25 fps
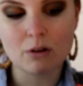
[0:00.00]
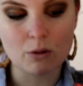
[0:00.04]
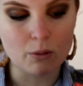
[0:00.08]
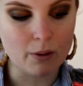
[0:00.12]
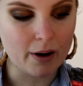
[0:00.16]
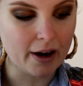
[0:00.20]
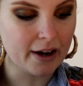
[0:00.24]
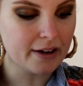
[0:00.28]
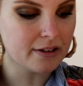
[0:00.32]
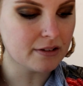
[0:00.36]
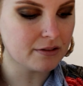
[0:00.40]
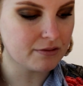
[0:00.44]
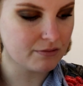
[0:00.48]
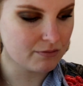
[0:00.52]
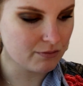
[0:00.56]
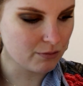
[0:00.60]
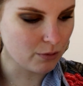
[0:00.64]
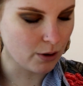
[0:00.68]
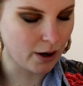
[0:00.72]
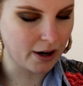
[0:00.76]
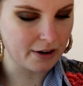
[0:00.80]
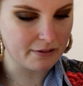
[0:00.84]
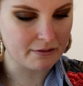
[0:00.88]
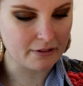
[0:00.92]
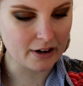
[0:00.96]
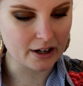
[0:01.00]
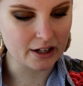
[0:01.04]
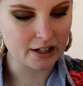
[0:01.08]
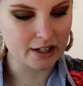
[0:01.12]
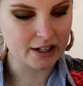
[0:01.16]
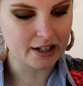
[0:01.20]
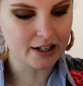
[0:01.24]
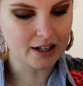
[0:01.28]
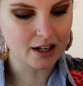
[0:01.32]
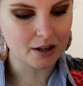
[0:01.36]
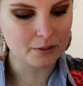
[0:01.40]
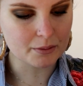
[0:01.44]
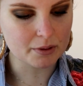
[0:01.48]
quite
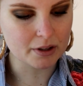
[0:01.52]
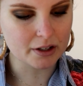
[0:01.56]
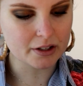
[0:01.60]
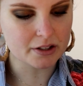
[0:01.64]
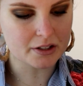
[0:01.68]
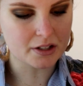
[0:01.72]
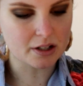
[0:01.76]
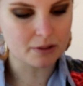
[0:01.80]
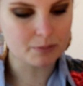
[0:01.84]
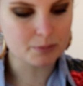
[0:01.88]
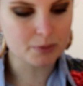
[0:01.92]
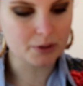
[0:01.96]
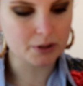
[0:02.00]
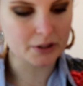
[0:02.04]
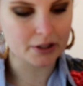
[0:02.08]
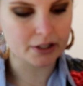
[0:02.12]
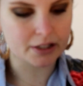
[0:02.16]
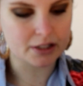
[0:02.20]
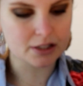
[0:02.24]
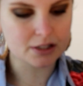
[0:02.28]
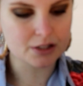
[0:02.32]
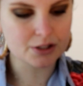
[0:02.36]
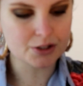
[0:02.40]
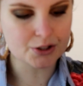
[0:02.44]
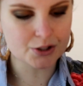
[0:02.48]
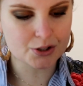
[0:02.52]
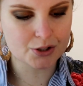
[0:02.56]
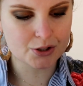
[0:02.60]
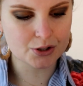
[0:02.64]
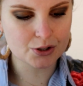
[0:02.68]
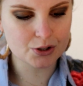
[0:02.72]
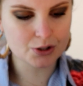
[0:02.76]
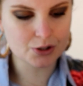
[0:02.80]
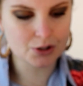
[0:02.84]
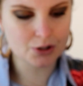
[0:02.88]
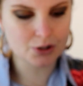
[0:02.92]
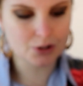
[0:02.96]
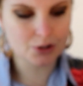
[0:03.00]
runny. I'm going to put
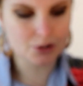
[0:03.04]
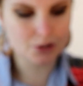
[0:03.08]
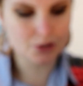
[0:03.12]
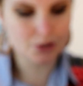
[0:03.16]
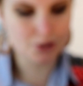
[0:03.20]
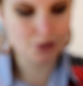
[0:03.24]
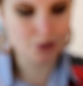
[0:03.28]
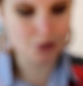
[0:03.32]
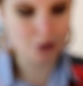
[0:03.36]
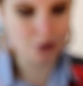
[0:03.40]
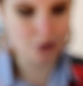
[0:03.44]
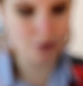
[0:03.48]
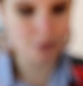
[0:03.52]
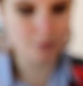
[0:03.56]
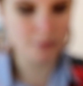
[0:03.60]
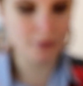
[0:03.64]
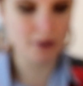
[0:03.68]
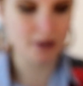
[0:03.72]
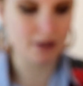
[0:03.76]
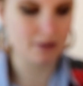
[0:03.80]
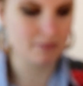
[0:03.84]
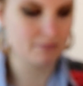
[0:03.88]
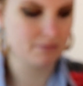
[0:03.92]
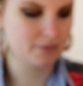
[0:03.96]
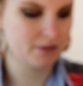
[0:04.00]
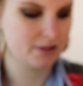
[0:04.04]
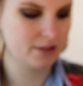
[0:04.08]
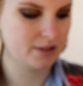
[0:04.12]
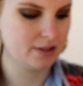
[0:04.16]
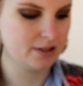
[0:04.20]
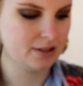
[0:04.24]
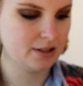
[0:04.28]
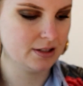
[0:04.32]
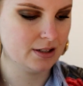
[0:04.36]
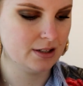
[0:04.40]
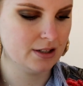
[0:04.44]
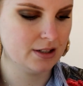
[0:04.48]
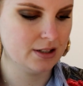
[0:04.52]
2 pumps.
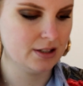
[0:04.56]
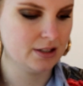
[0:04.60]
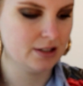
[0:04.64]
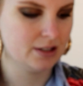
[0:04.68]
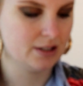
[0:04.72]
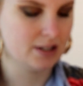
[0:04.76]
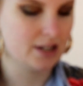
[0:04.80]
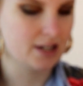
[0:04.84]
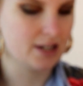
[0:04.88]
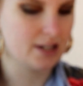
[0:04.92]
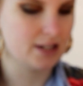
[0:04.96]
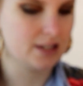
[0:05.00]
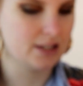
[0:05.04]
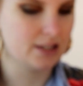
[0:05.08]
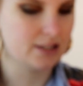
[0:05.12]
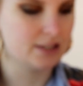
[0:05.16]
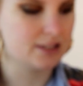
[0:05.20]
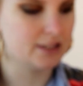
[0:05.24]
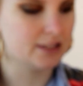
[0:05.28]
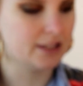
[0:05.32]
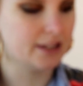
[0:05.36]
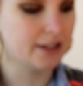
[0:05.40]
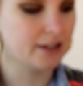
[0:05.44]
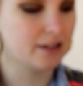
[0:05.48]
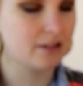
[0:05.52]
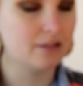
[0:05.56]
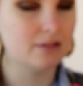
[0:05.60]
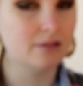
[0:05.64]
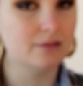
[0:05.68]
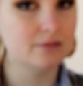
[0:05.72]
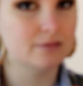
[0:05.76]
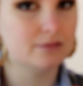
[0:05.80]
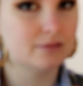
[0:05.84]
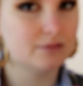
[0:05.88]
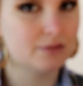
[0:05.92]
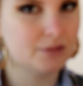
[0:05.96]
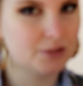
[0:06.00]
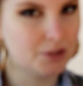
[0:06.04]
I did like
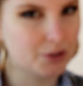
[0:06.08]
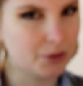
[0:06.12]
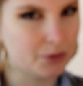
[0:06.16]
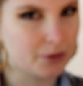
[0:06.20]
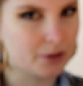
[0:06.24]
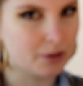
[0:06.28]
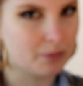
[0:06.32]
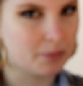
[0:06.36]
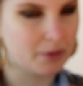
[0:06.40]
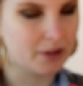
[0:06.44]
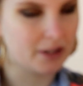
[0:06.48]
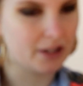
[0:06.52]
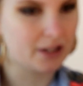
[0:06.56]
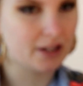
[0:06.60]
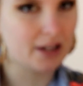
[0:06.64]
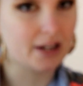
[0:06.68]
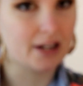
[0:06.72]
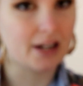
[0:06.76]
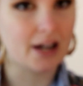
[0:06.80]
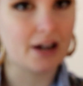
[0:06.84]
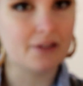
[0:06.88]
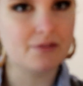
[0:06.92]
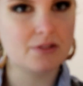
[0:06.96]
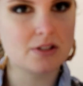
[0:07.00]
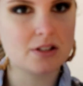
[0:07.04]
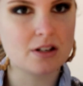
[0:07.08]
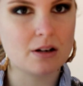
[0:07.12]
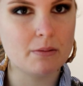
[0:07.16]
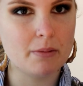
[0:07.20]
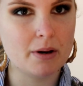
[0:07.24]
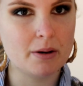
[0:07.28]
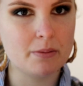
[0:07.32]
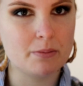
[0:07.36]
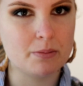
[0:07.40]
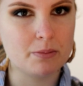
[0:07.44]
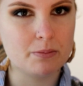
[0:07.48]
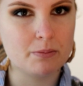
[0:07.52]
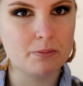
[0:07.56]
2 and a bit. And I've just got
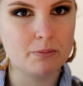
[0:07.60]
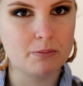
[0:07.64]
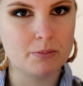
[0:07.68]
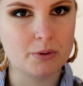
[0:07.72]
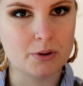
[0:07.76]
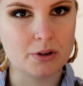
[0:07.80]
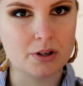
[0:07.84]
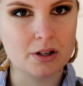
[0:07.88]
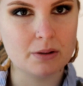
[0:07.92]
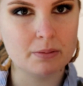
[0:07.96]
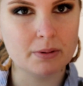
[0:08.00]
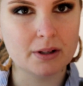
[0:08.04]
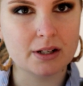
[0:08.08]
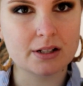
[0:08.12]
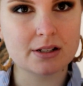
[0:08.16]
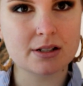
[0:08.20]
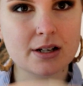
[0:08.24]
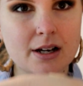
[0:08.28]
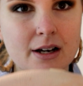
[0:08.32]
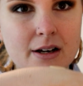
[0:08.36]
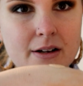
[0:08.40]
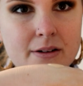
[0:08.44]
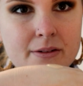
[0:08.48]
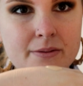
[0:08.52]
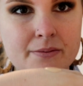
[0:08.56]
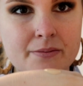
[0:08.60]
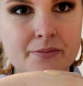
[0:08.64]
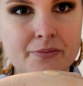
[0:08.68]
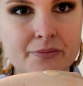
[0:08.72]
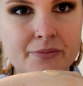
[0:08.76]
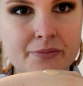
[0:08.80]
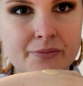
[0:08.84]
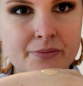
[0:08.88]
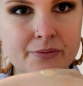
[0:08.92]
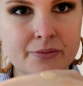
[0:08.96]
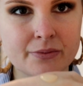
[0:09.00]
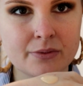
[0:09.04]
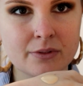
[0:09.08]
my beauty blender.
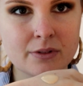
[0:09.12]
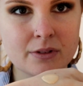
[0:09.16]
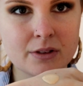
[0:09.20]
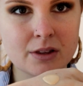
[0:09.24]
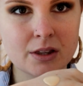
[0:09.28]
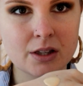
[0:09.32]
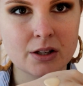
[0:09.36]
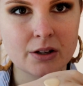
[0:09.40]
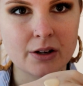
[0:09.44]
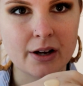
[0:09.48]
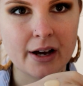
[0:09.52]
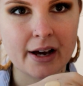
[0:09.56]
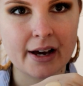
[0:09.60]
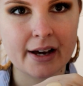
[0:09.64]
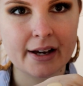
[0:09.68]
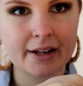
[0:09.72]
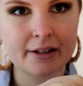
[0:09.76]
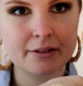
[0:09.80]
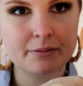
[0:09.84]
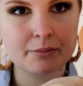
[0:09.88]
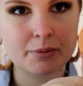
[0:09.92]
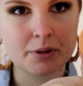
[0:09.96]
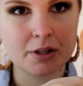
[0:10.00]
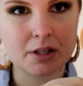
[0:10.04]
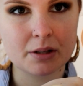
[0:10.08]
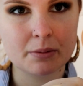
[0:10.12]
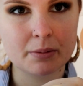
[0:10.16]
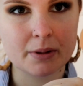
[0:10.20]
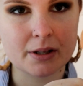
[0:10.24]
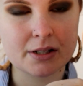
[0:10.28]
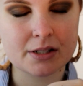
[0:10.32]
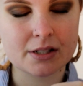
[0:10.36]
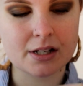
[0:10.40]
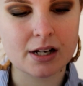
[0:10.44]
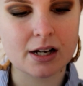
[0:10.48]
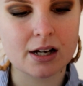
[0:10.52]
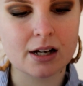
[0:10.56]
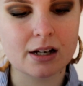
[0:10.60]
Right? Beauty
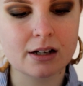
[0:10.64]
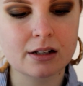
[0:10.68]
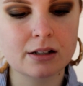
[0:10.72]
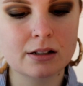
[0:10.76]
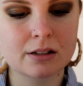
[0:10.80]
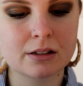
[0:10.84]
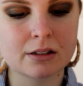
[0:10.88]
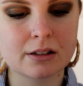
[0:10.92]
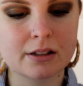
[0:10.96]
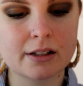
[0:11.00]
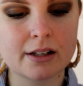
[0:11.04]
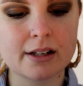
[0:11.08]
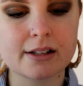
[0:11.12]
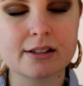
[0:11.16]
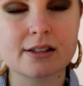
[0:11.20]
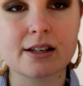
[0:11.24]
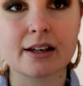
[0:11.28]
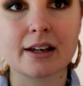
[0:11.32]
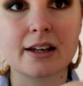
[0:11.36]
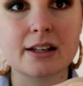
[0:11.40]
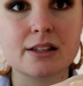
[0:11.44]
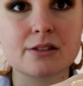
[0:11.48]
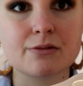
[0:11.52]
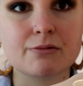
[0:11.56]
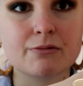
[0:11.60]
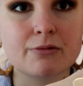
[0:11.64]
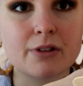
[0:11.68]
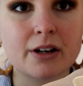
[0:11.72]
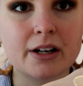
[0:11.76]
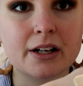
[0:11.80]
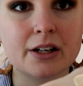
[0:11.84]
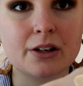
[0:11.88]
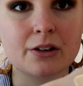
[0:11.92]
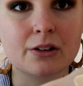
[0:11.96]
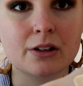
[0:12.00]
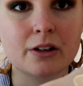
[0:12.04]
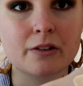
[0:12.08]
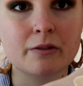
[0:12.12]
blender. It's like it's
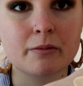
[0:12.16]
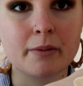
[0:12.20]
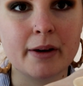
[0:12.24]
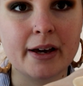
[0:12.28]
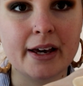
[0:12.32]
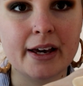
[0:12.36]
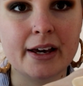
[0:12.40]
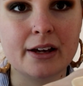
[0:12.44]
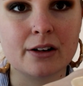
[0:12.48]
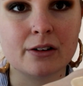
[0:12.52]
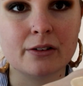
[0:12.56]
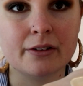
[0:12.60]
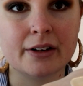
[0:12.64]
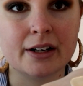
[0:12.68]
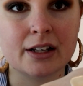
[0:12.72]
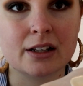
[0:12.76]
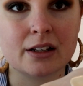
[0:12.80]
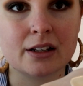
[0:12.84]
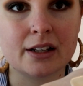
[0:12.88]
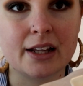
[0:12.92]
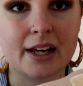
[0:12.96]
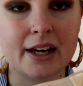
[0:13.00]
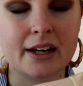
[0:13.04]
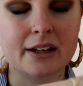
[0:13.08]
running all over my hand already. Look at